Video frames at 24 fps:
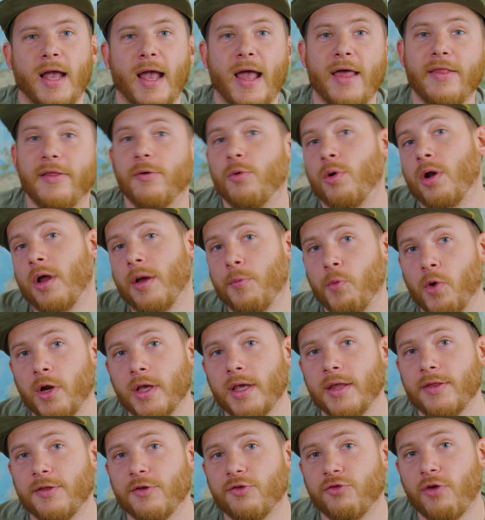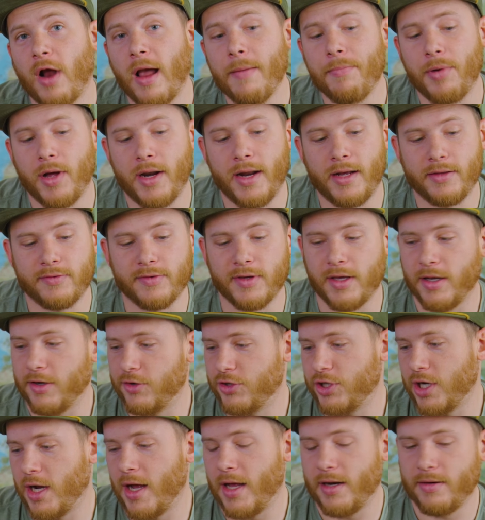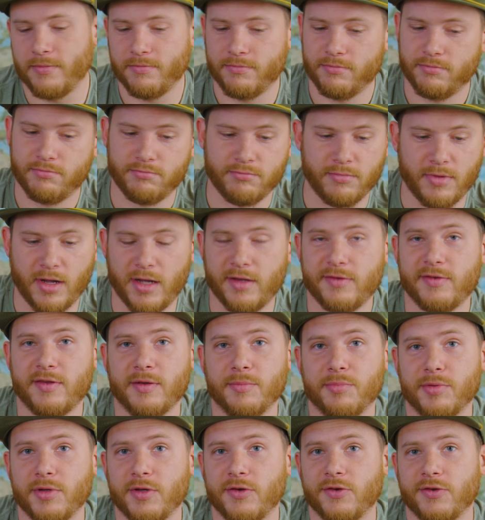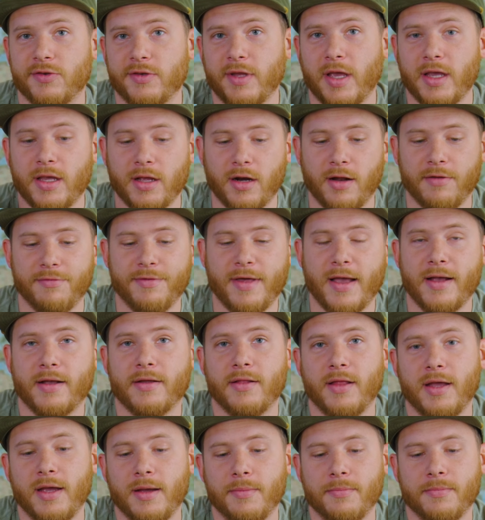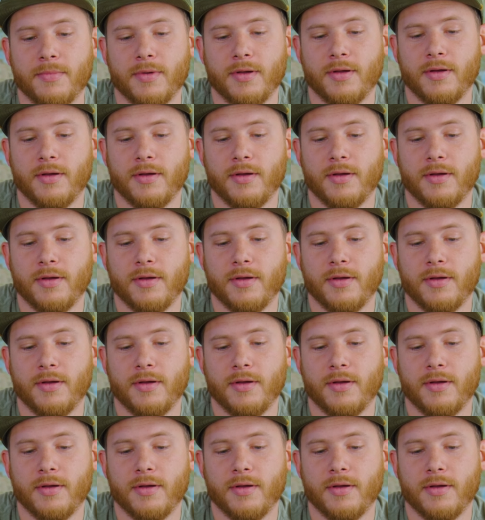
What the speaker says: and then when I want to get the tripod out to get a shot, I simply just take it off that clamp,